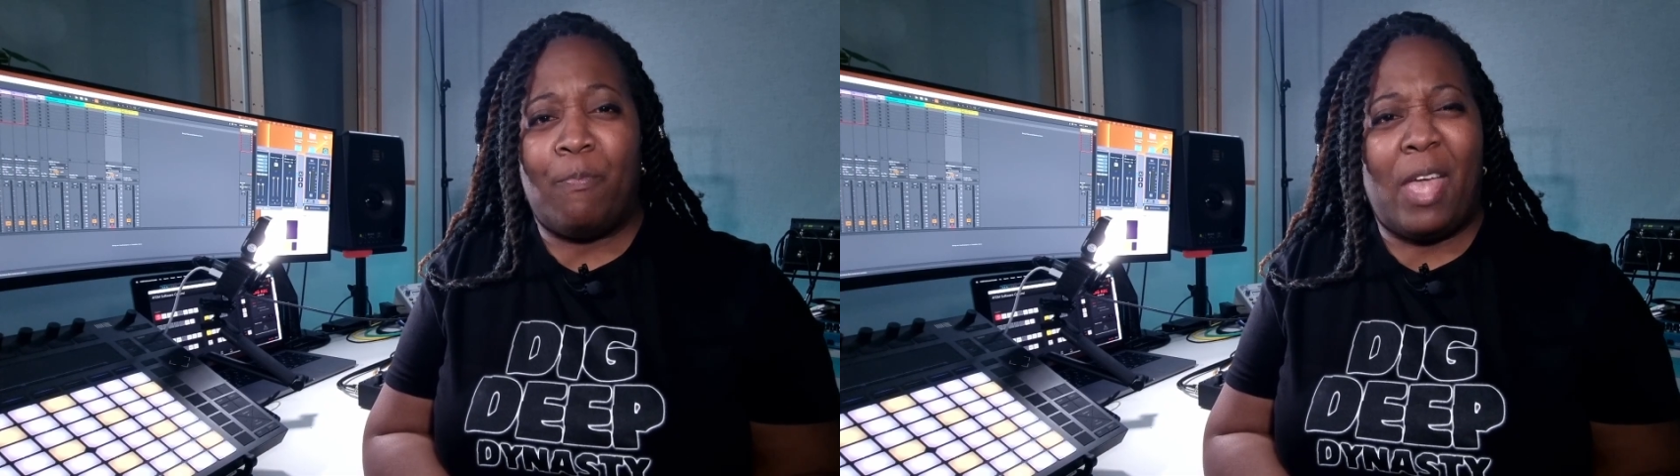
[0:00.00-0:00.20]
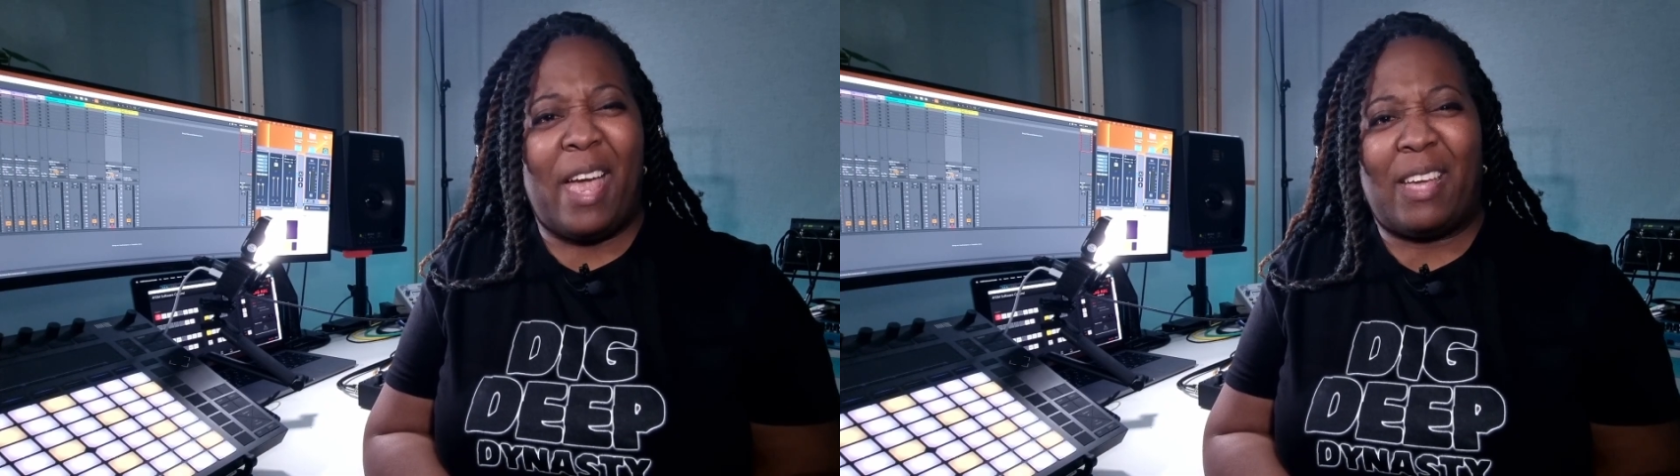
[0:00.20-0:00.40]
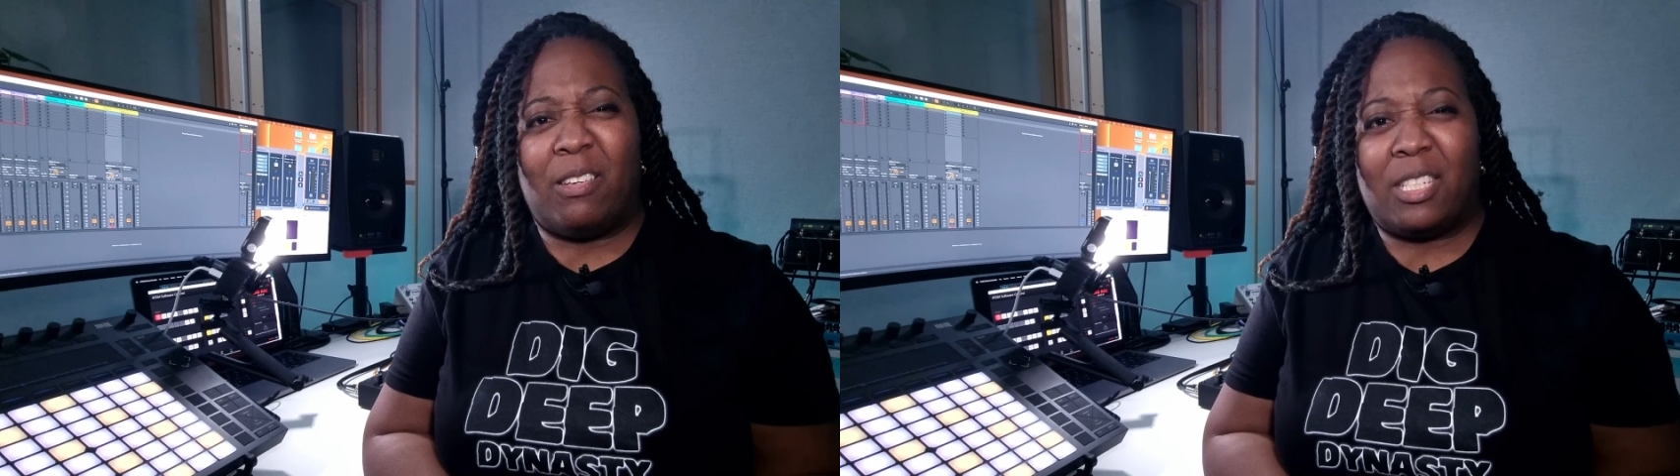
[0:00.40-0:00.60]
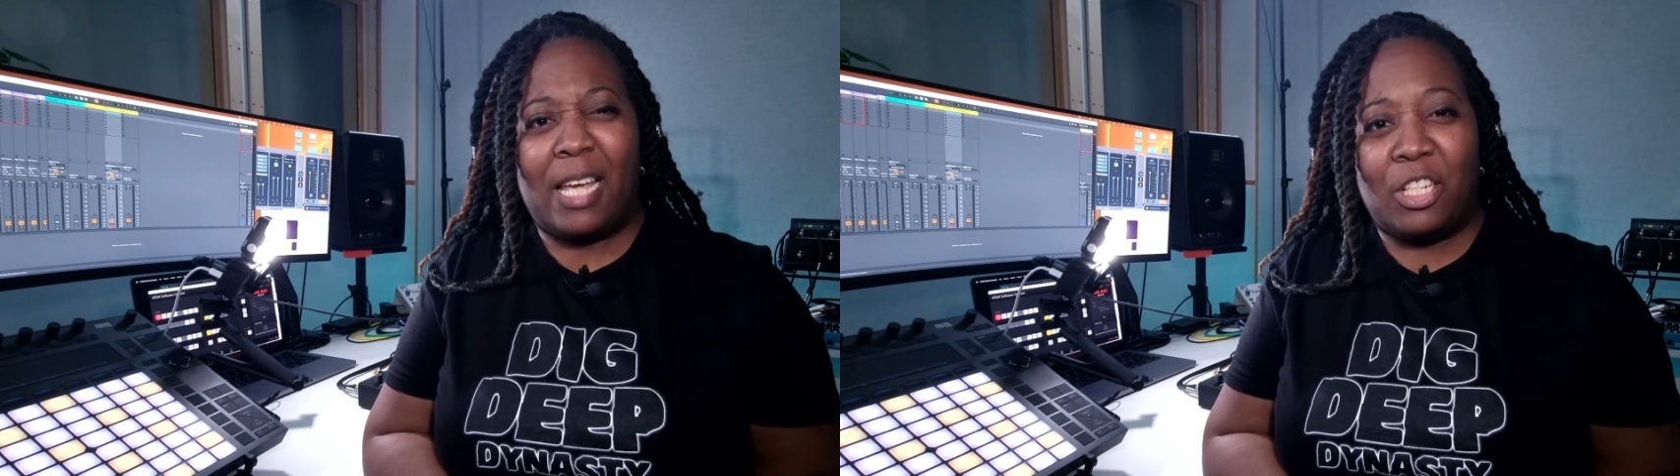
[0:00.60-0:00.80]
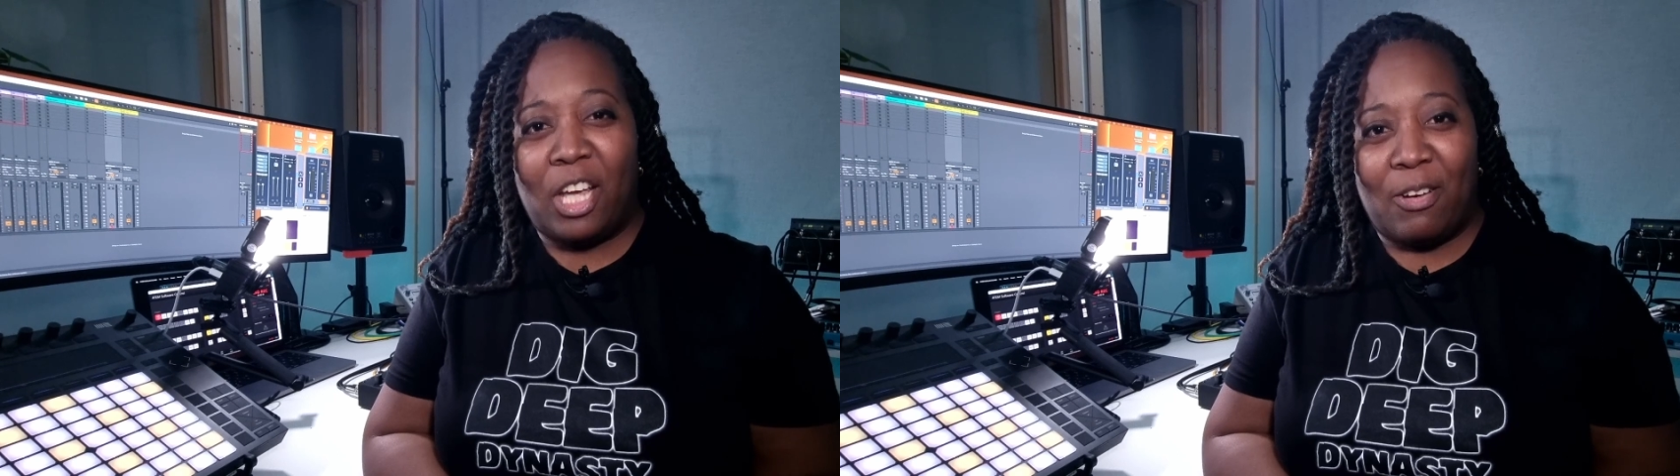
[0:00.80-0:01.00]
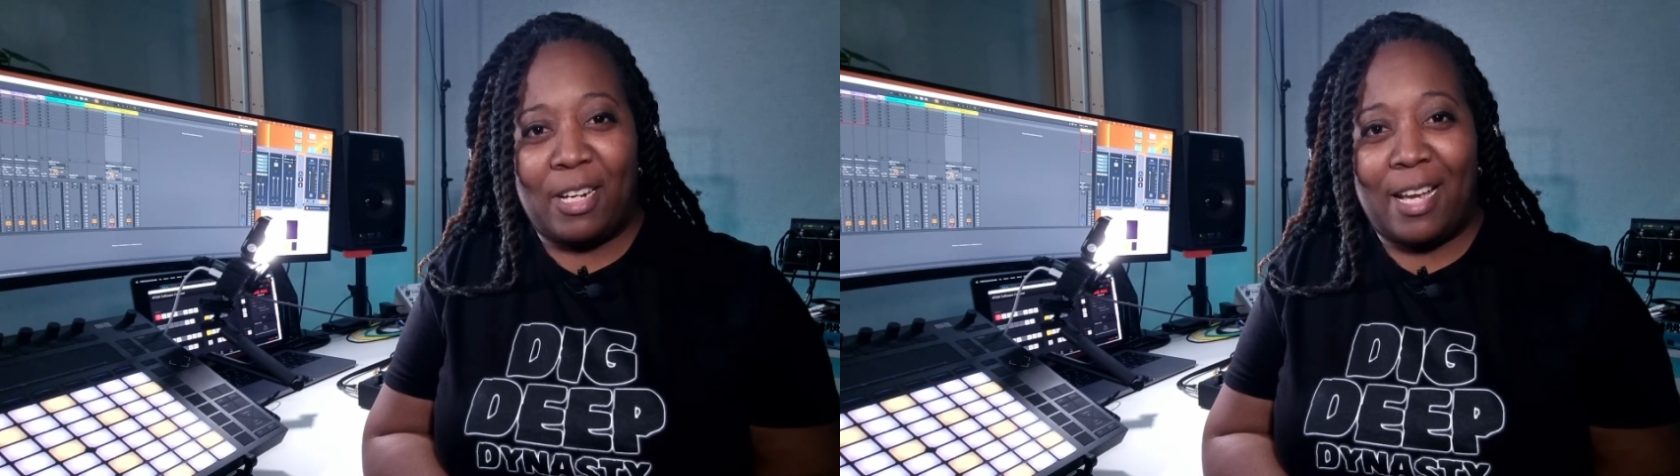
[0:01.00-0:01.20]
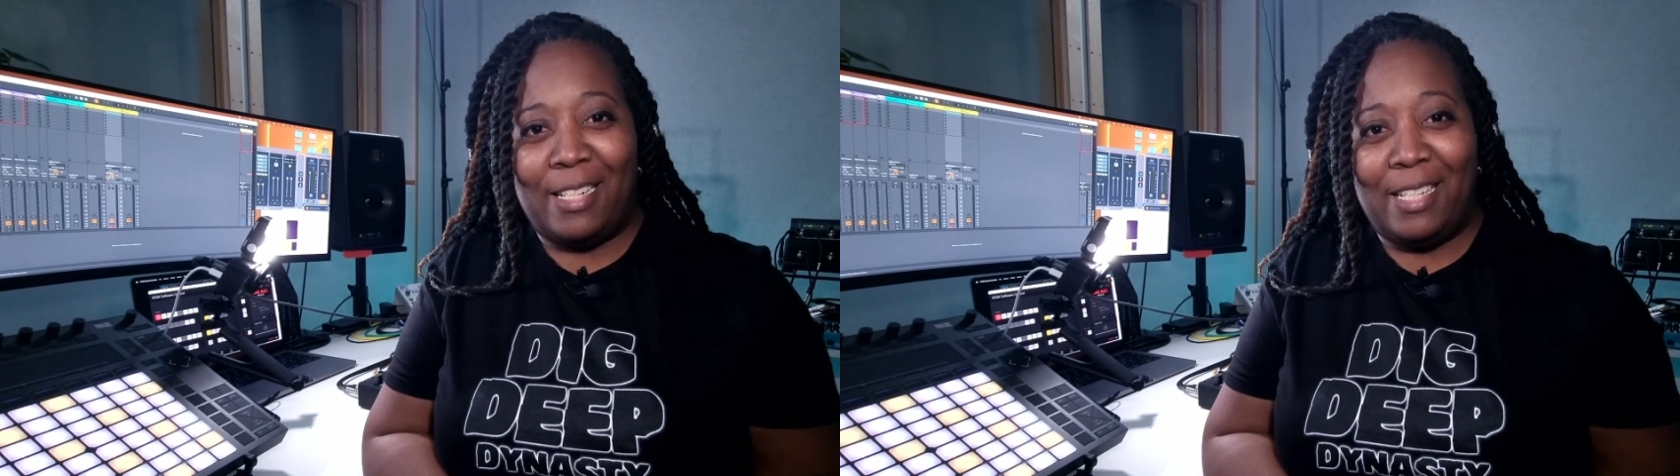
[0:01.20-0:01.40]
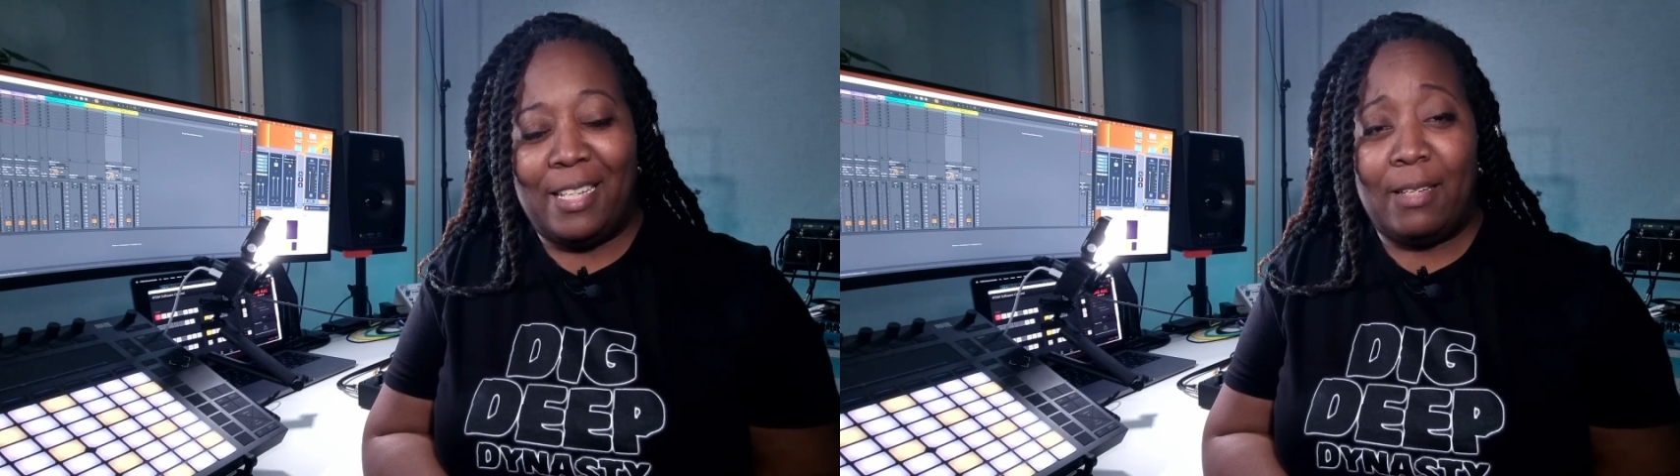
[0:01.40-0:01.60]
I can sketch out an
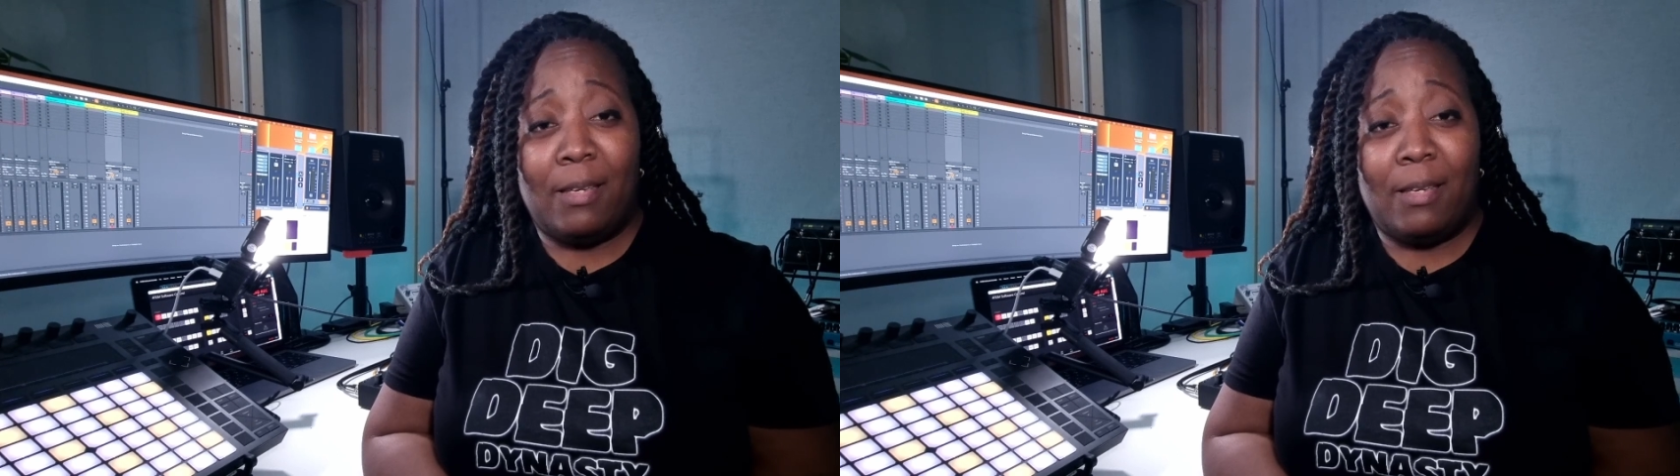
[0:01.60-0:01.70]
idea